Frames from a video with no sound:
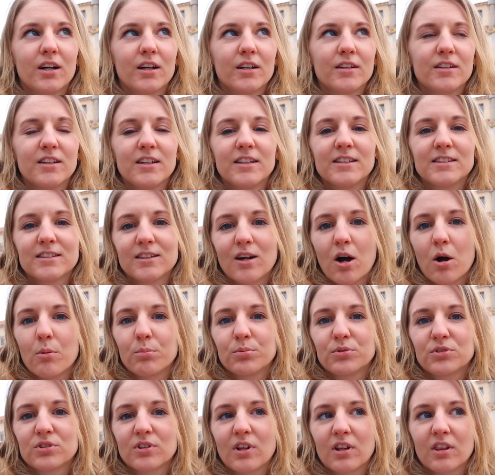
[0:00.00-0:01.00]
they
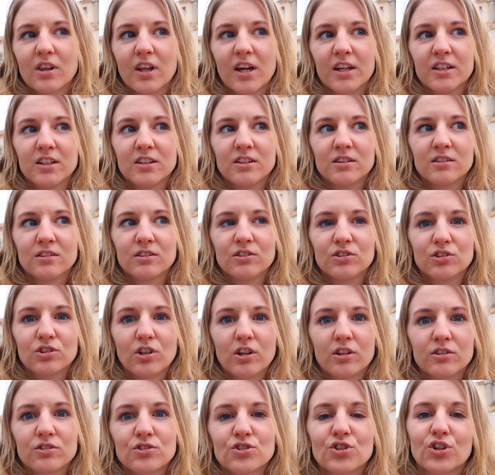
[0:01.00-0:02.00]
stopped letting
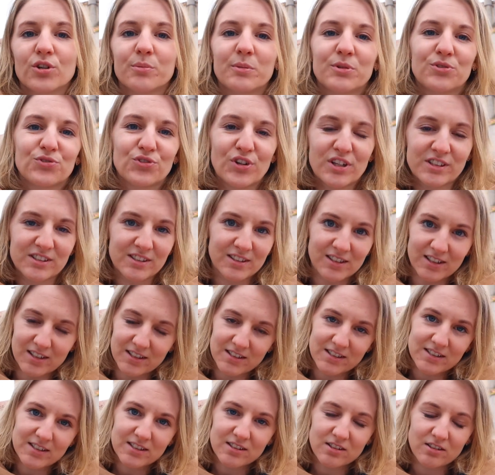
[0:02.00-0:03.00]
non-German
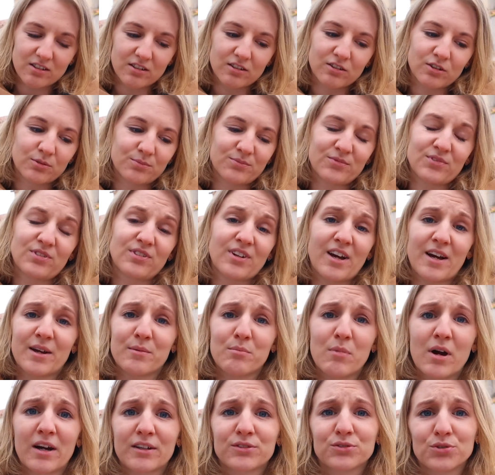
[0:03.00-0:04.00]
residents um,
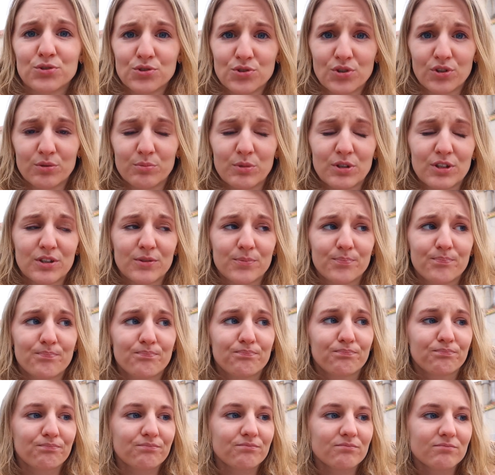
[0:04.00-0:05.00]
fly back to Germany.
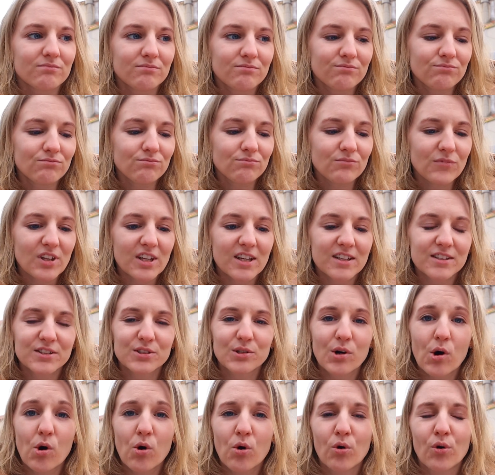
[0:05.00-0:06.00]

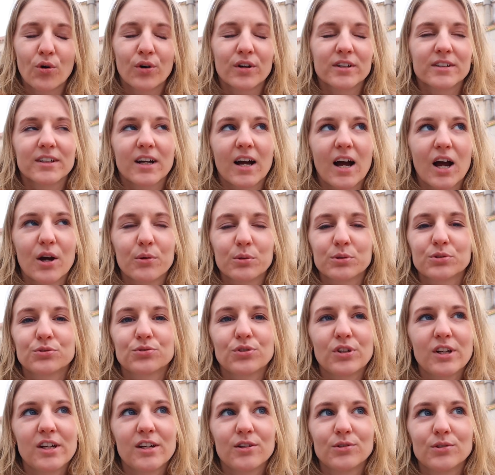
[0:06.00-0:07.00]
So I was
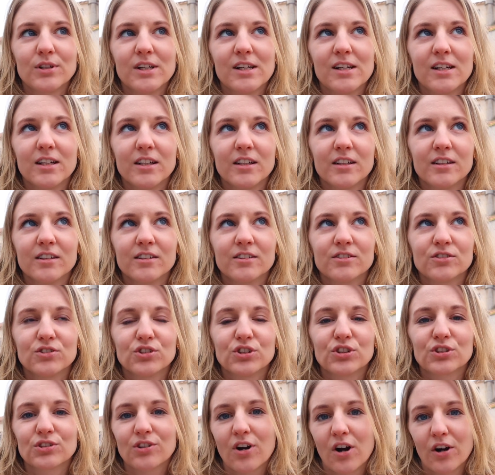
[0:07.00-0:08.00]
really, really
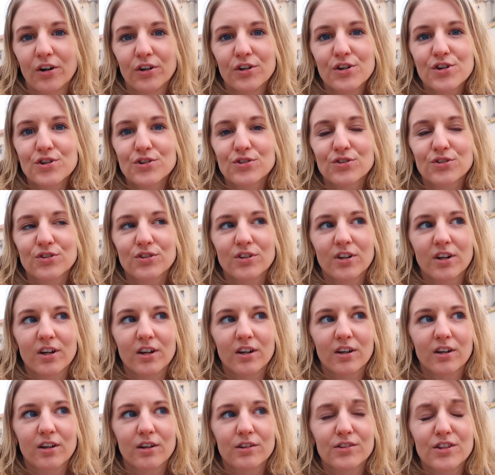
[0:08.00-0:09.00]
discouraged,
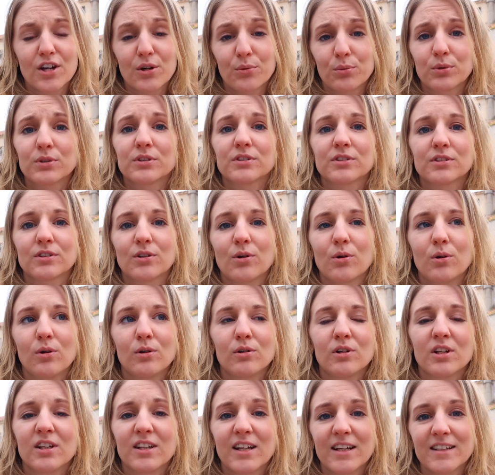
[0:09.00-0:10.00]
and that was
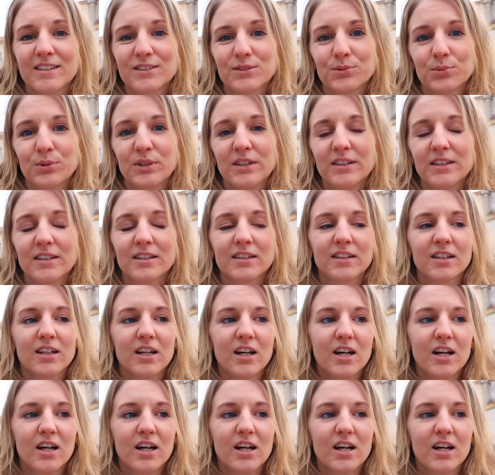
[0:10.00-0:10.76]
all last week.